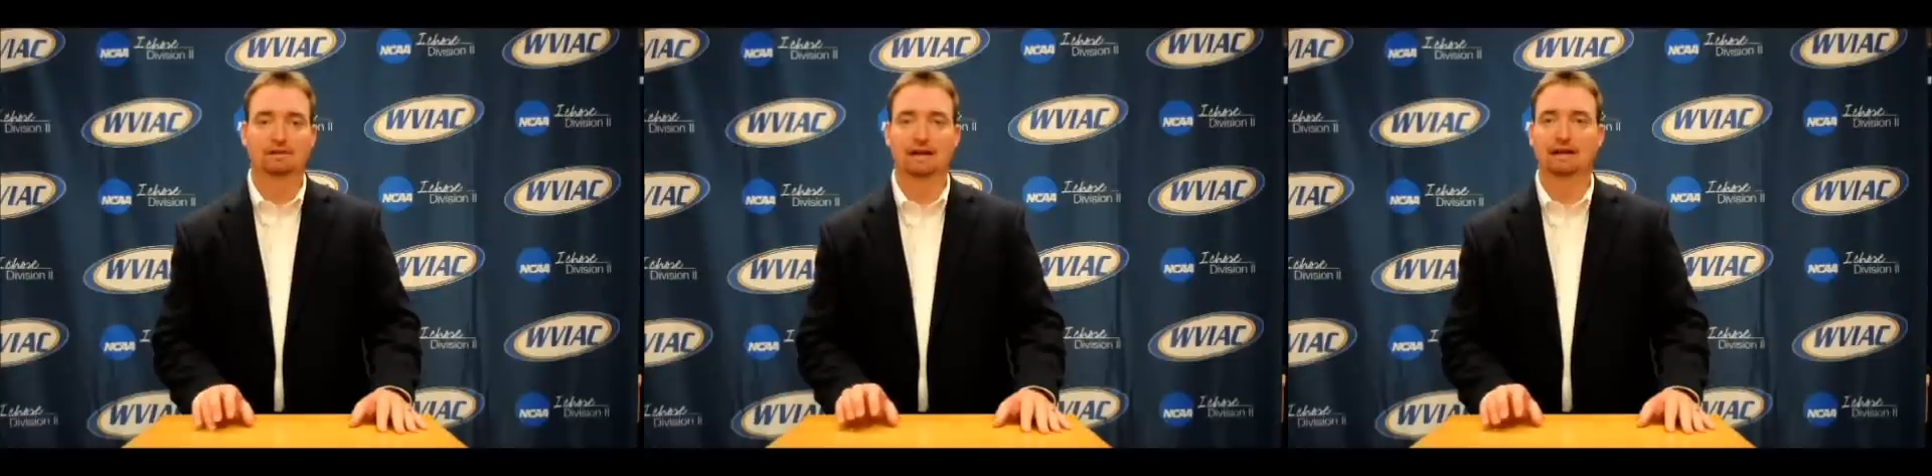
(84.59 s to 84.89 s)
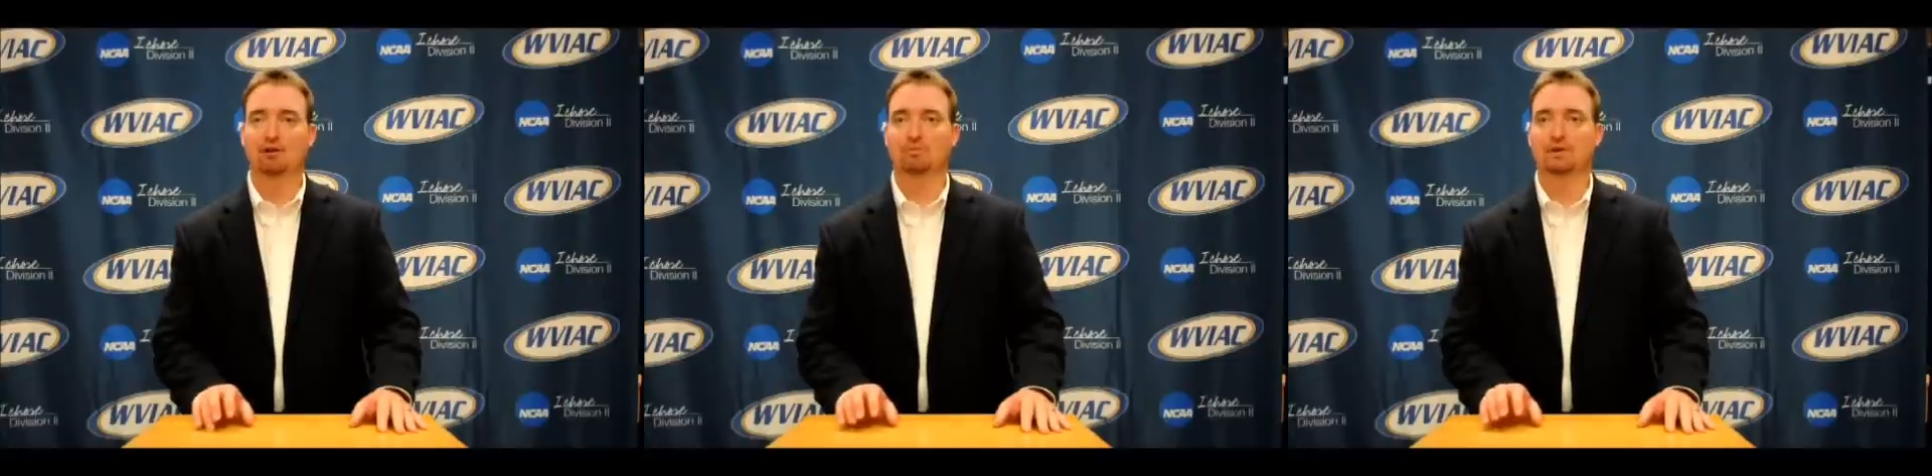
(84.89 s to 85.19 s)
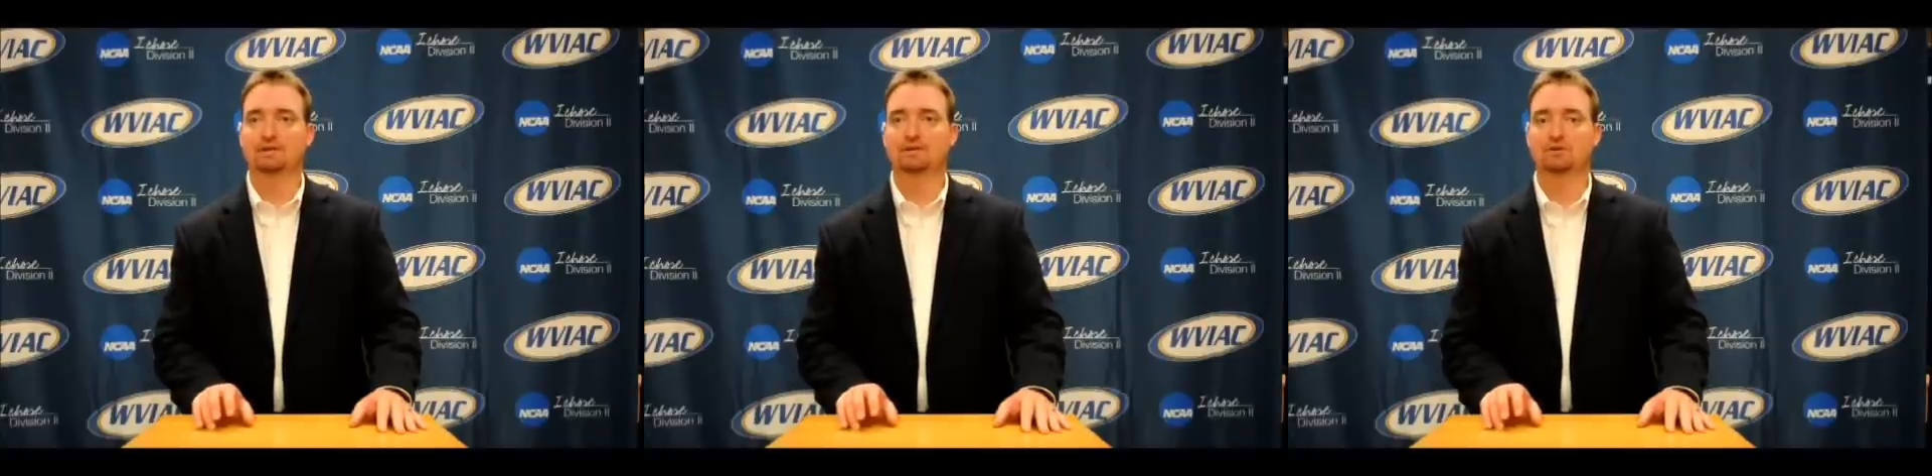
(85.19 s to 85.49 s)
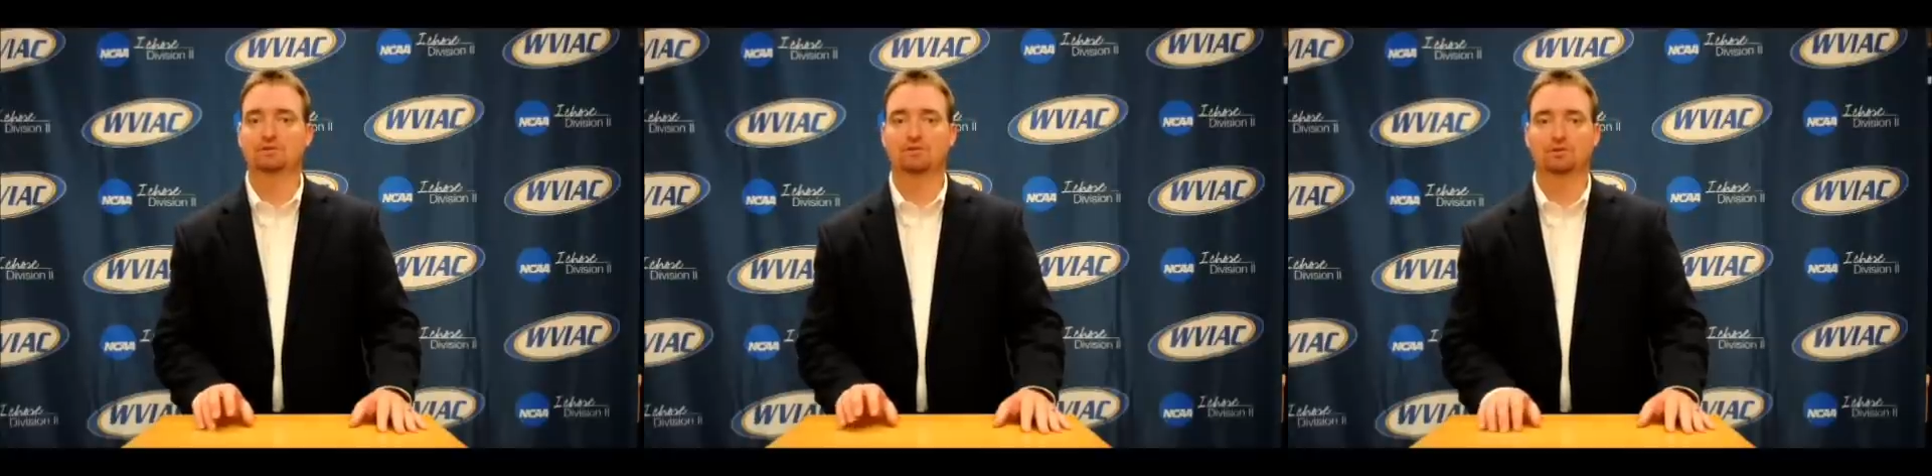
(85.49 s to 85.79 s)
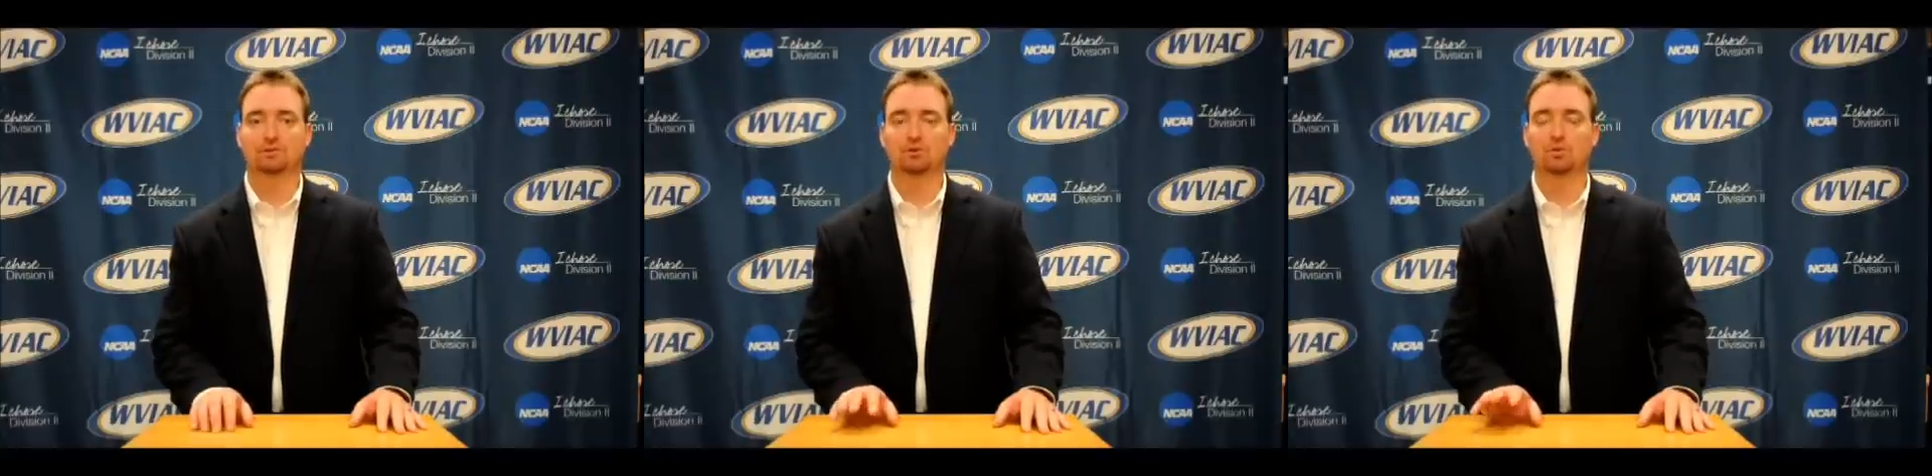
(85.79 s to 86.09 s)
take care of business those
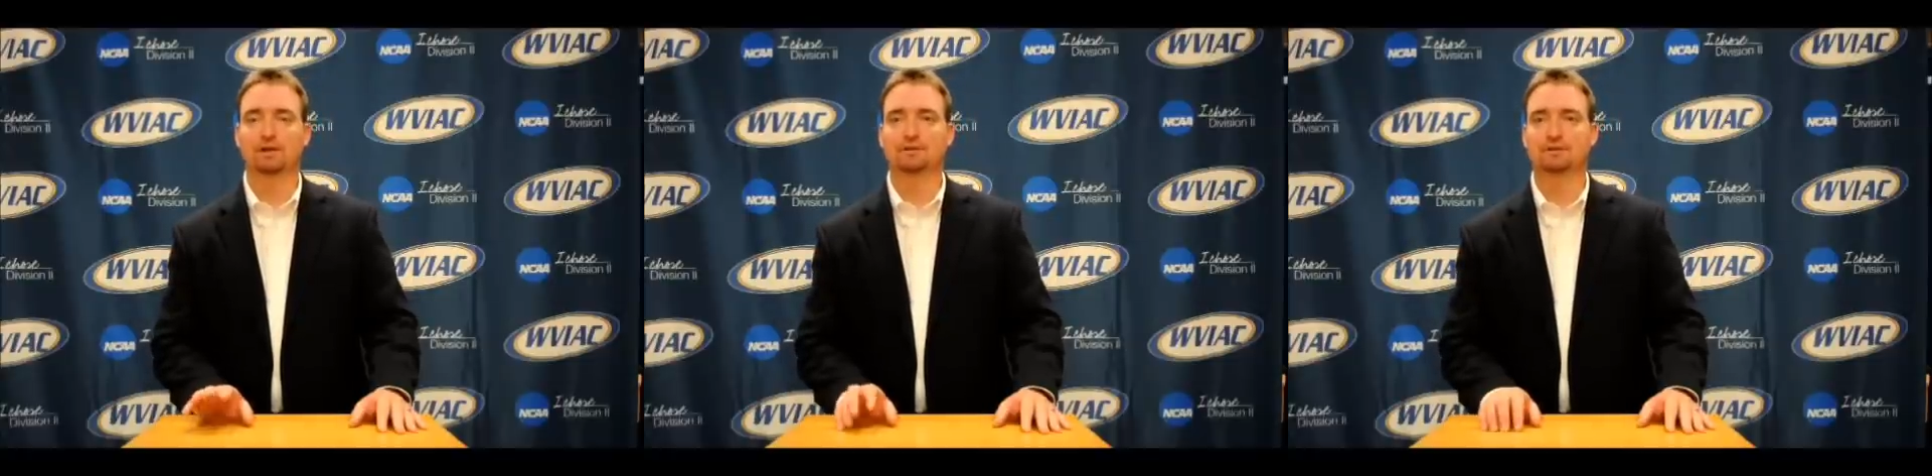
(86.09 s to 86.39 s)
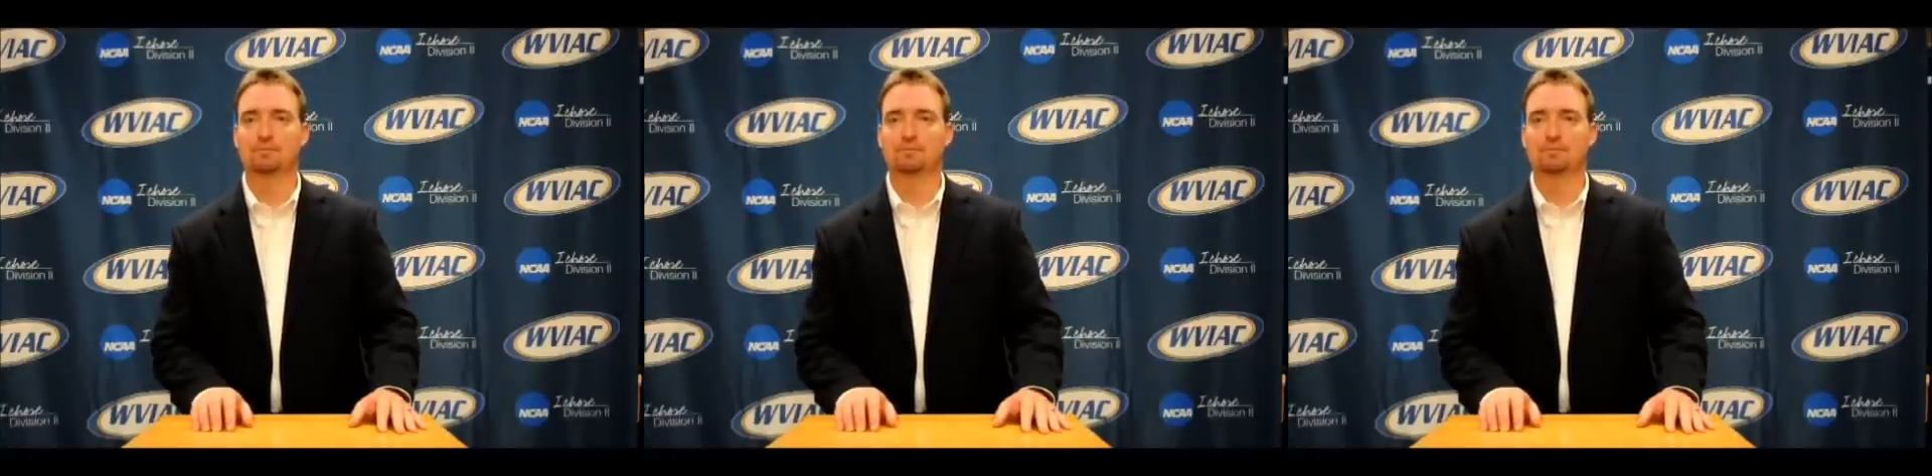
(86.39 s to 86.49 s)
first 2 weeks.